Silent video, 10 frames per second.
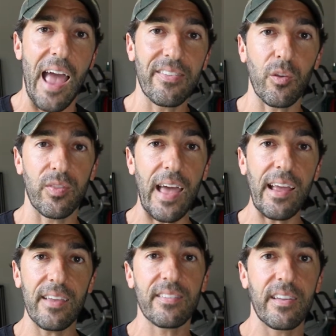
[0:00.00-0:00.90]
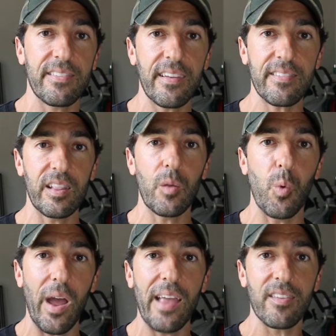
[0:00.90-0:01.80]
And so that is consistently
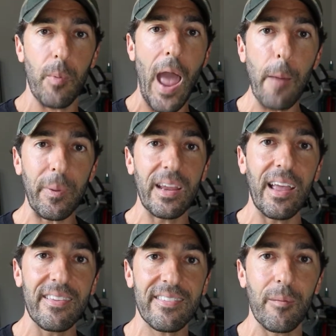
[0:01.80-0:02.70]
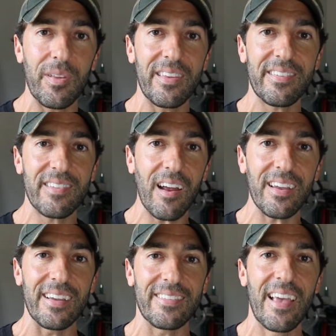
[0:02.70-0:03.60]
what ends up happening in some of these
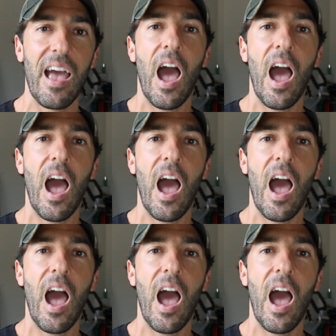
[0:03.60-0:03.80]
studies.